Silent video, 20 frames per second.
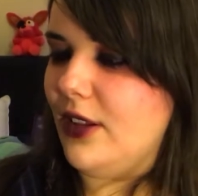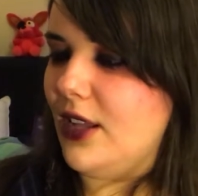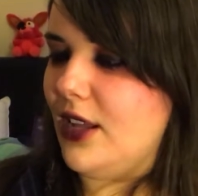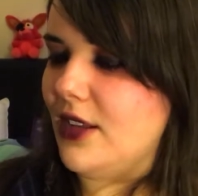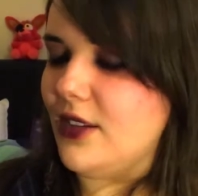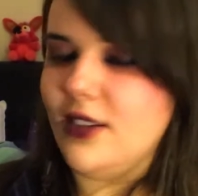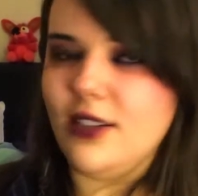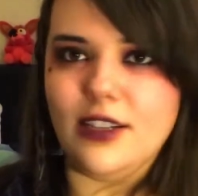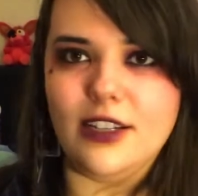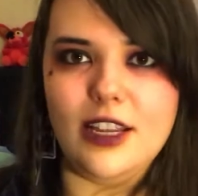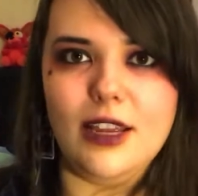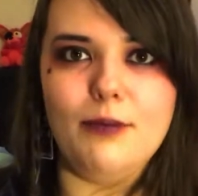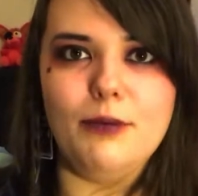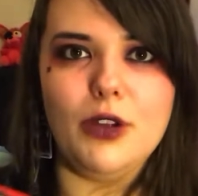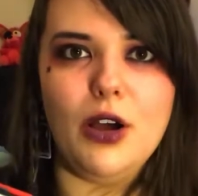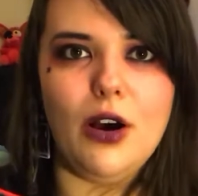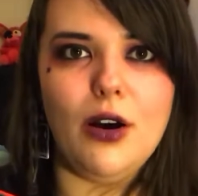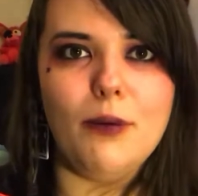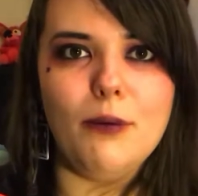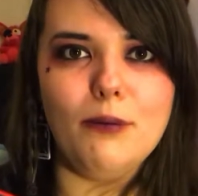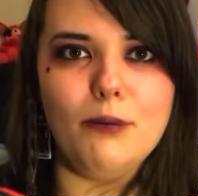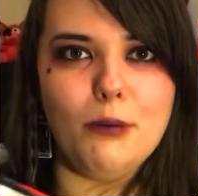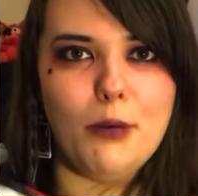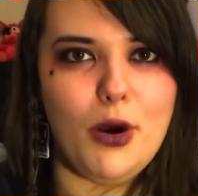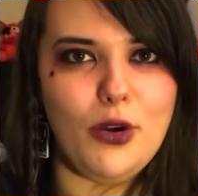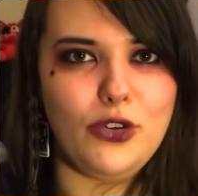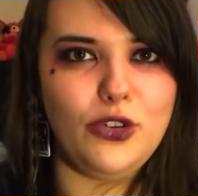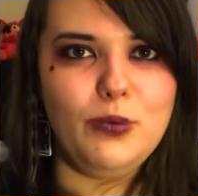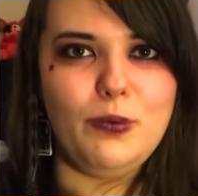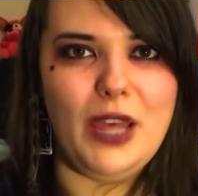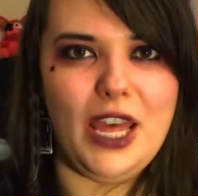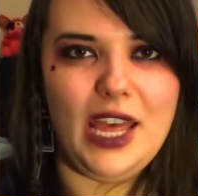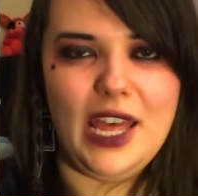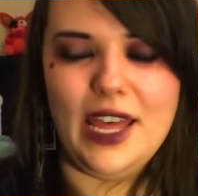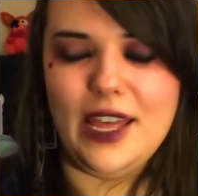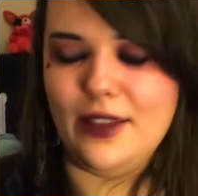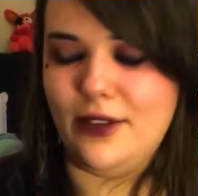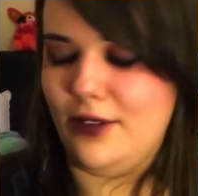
a Slipknot mosh pit.